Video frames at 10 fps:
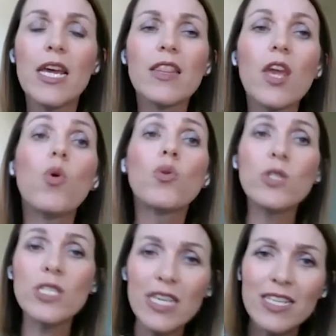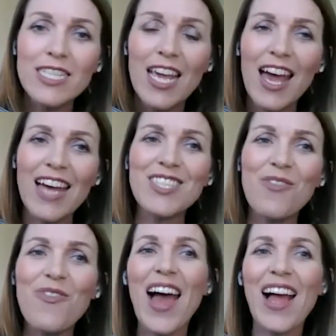they won't see us as the
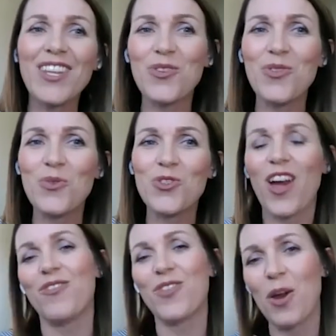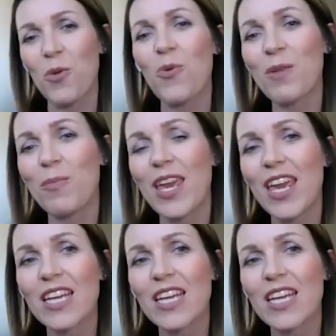value driver that we want to be.